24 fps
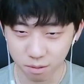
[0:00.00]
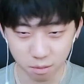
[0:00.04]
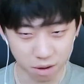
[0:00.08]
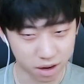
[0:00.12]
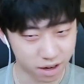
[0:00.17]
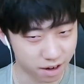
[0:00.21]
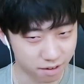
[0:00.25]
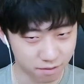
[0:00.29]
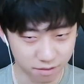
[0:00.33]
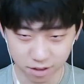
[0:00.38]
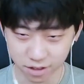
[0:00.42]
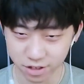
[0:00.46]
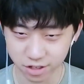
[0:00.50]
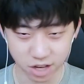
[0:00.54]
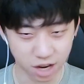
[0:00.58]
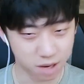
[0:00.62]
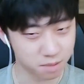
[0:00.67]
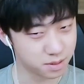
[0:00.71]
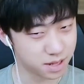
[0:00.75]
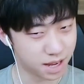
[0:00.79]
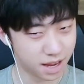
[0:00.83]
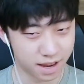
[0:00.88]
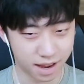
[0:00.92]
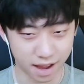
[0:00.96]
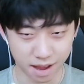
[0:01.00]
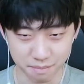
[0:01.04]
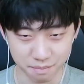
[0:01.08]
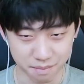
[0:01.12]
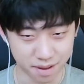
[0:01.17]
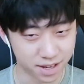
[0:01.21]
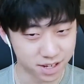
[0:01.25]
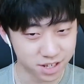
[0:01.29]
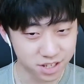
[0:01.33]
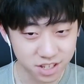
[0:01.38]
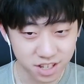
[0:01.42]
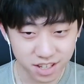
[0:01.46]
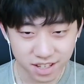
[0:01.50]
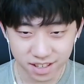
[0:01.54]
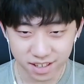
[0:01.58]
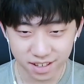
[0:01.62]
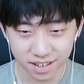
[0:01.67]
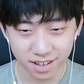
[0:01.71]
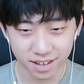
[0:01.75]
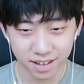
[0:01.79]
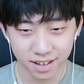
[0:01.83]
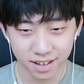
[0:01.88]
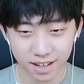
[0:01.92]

whatever jobs I mentioned.